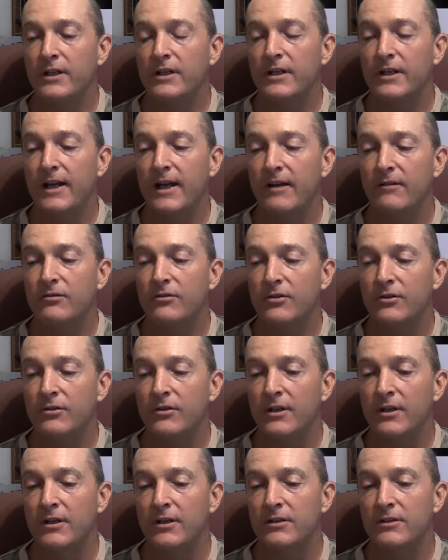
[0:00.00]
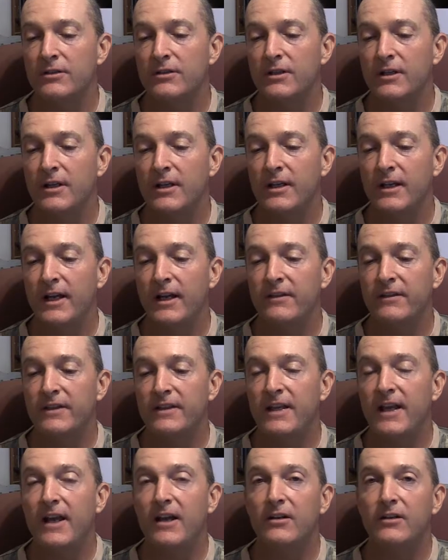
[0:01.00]
and afternoon hunts, and the
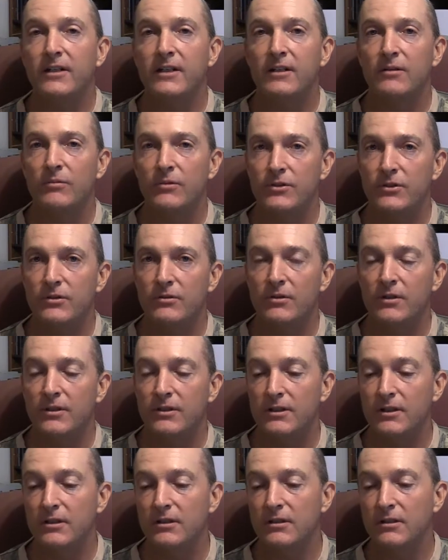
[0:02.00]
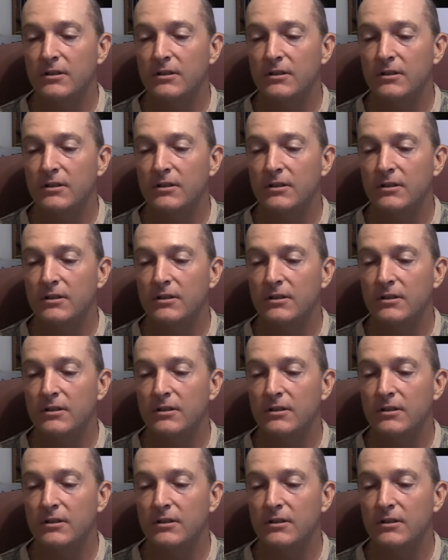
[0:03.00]
county in which you hunted.